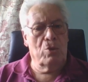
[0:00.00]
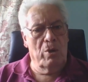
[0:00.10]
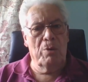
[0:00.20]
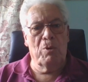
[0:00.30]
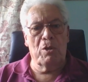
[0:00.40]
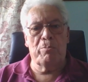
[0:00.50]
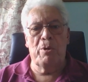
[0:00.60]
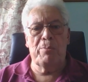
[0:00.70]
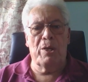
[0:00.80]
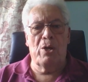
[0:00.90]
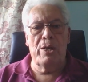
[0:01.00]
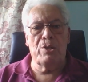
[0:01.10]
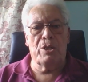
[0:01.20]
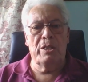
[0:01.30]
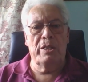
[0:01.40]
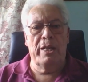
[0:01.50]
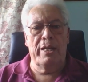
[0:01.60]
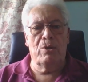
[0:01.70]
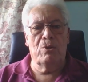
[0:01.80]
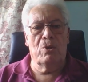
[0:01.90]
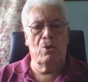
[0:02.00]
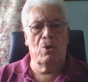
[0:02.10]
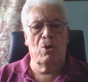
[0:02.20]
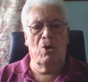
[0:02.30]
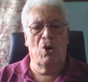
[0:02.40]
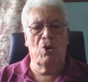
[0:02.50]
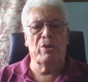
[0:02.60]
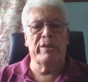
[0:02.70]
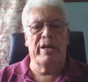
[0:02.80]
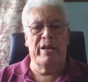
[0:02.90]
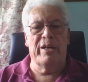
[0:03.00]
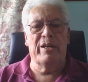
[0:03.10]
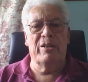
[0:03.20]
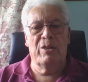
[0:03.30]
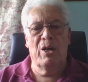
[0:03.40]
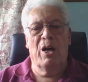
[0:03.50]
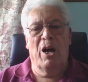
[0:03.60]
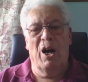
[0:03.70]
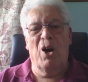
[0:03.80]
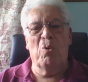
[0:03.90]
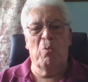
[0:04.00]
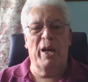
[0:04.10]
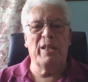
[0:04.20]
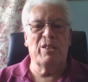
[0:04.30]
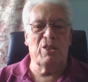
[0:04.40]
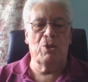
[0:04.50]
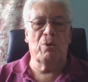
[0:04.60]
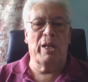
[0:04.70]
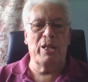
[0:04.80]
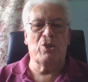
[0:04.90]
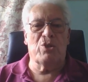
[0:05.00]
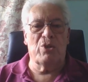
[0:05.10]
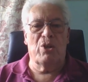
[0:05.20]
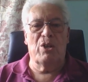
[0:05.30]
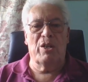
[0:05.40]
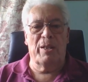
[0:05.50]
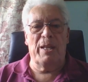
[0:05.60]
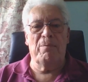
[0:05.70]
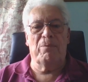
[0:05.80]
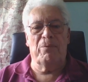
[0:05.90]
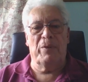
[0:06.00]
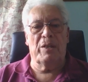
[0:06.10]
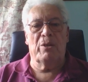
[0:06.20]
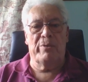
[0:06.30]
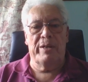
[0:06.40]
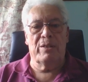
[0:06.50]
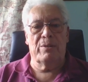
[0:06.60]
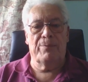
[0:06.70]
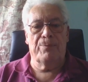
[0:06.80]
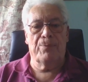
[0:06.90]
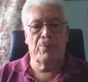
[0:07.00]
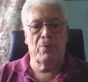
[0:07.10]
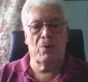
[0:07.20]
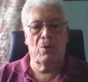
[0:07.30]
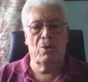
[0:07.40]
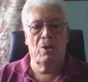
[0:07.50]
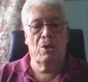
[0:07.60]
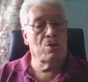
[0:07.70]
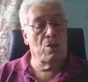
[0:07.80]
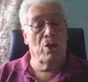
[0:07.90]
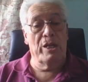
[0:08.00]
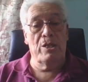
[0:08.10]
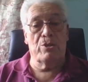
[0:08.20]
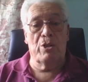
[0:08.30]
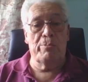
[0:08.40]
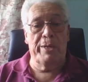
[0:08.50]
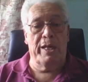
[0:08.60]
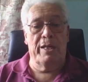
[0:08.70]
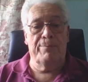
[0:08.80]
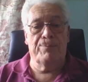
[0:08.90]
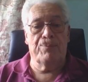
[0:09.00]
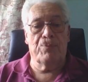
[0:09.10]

do I want to put my lights in now or no I'll wait till later on and then fiddle around. It's a lot easier at the beginning.